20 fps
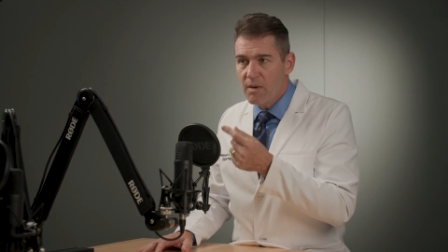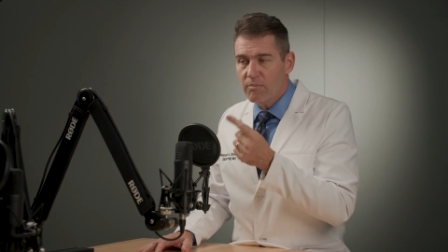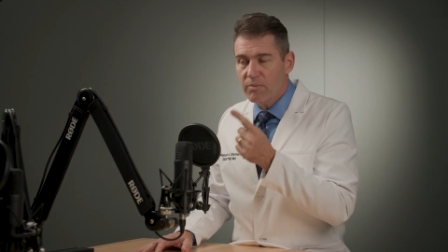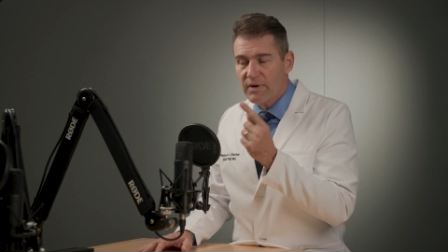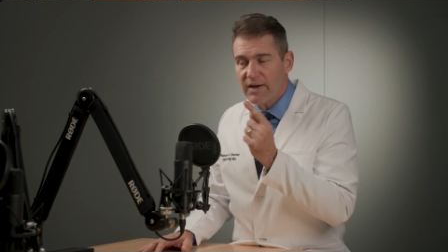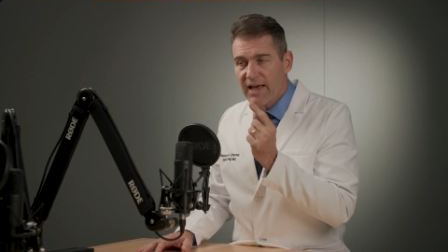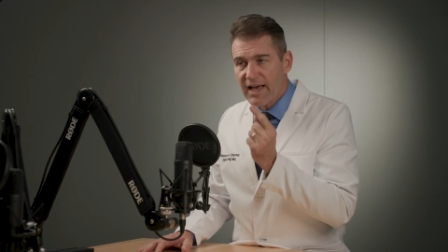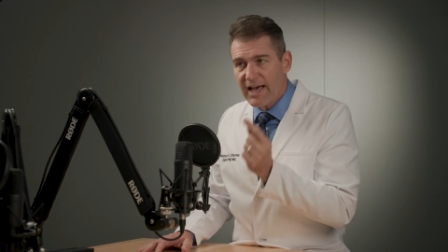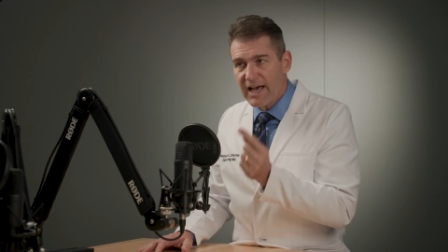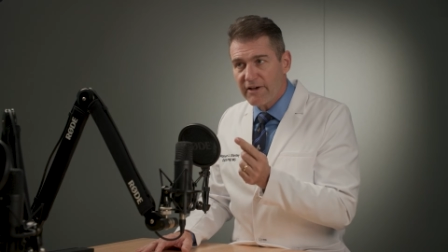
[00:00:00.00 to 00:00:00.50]

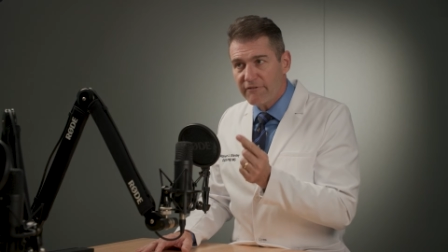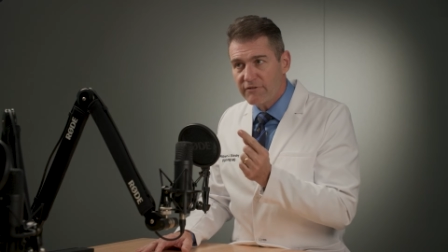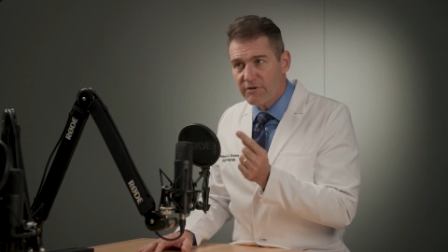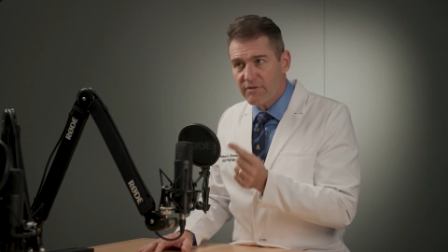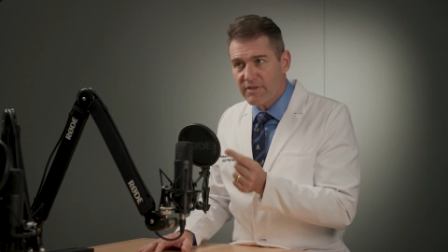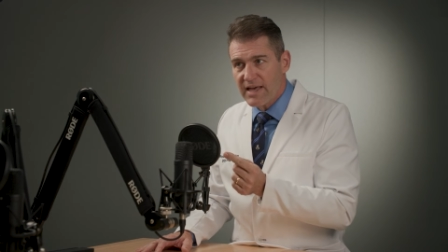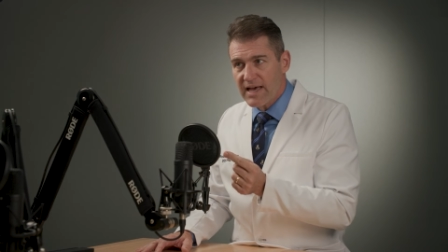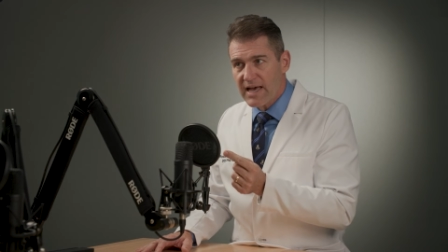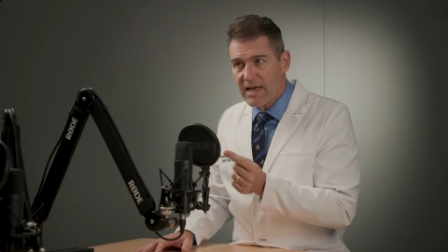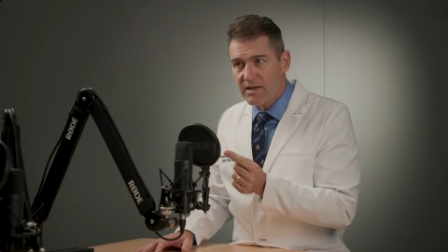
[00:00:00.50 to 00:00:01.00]
But
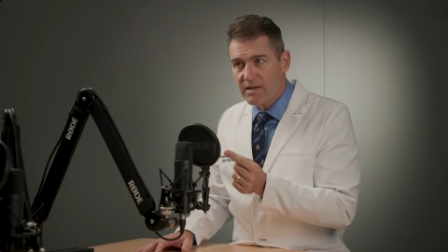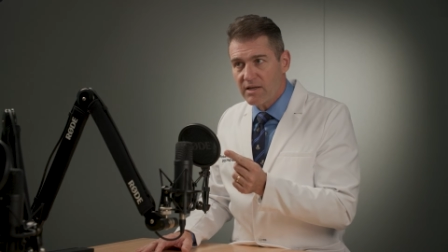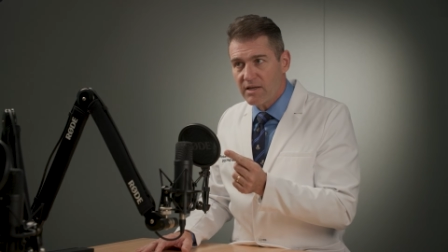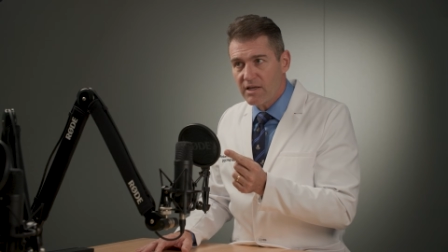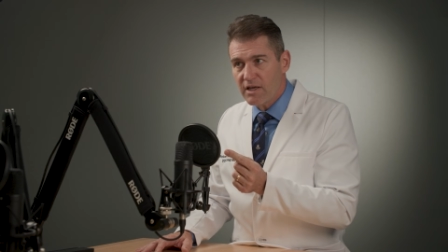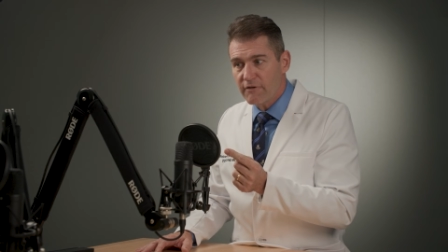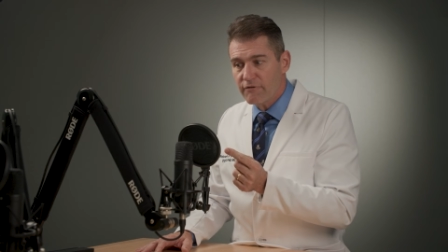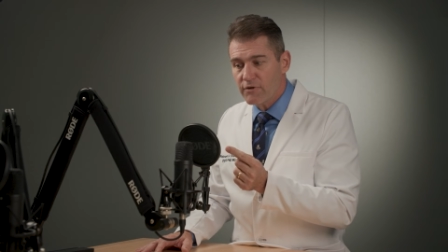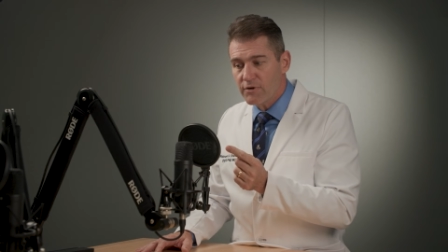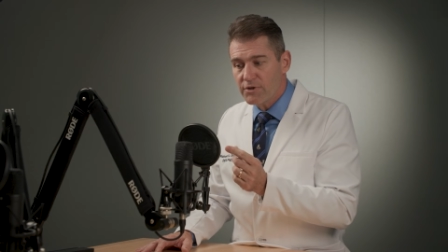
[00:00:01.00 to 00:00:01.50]
after that,
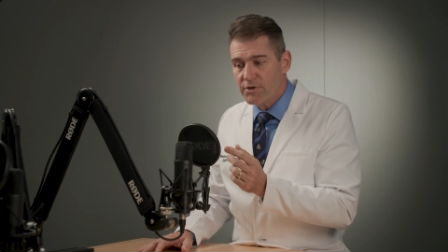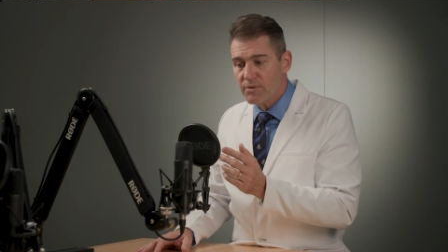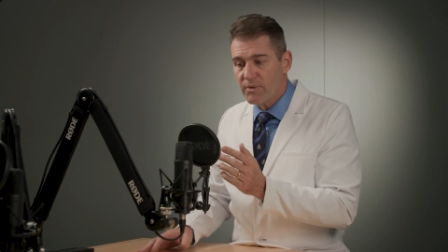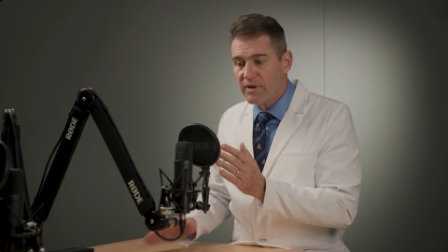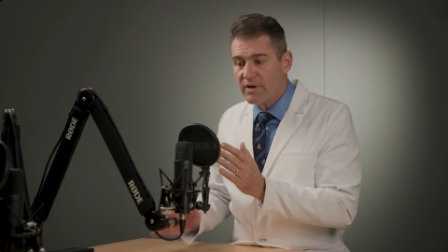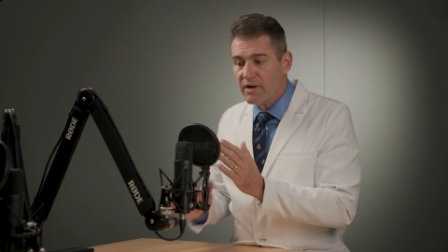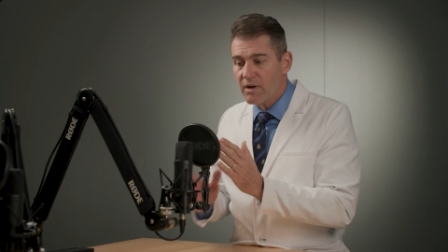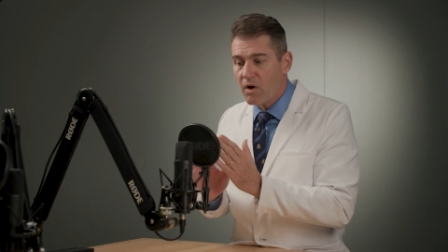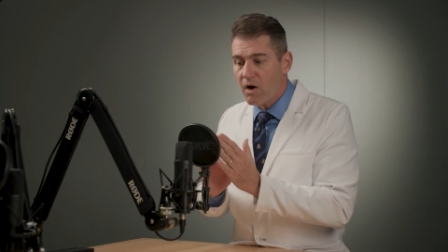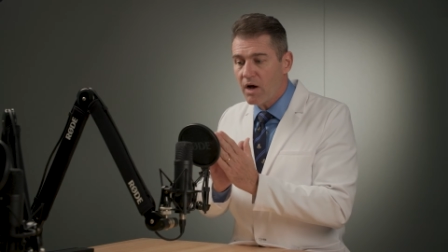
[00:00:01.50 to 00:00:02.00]
if you're
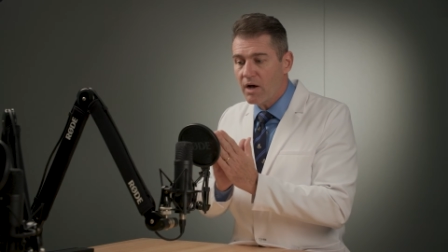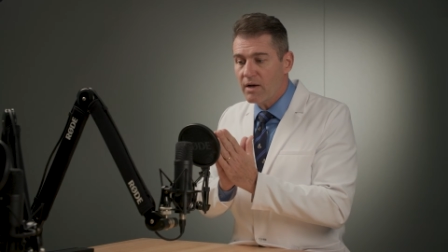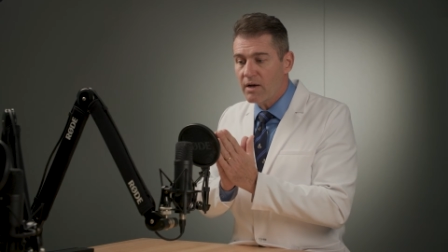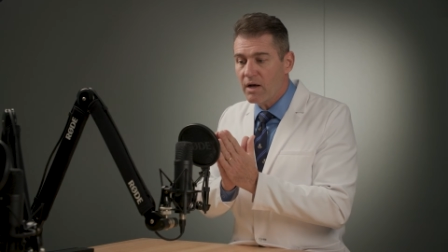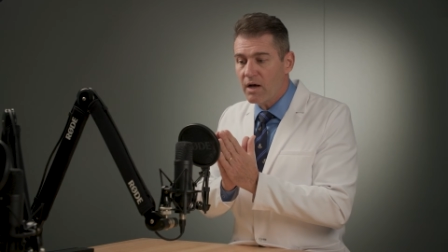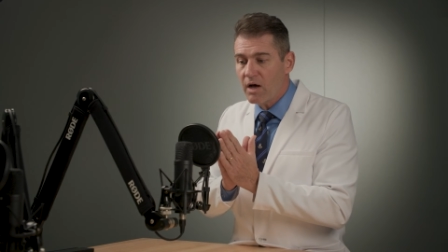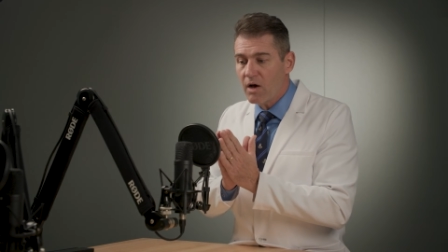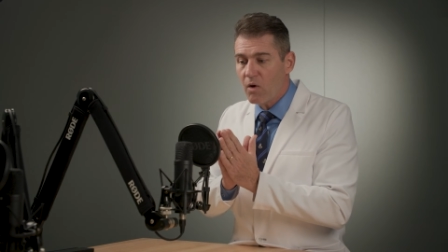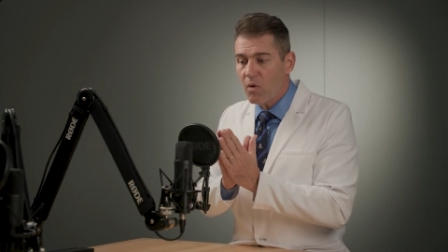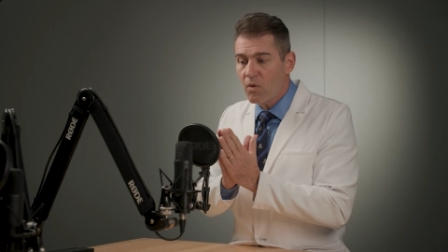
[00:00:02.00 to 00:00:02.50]
doing a, a,
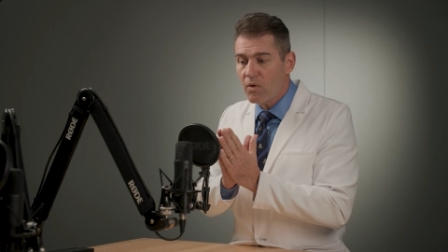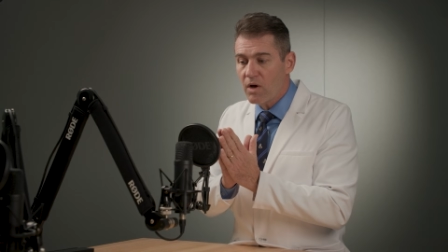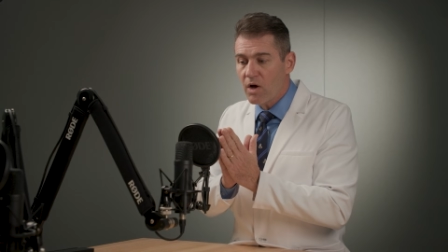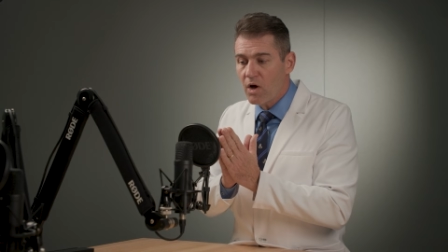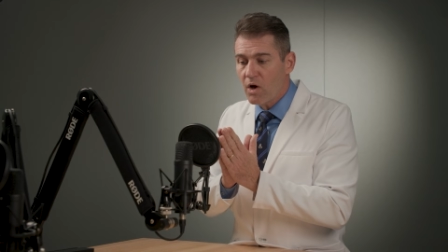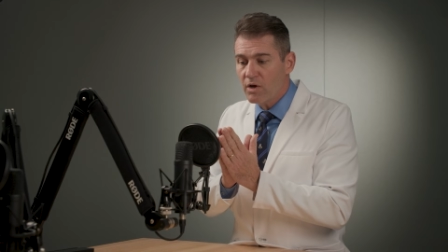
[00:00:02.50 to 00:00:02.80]
a,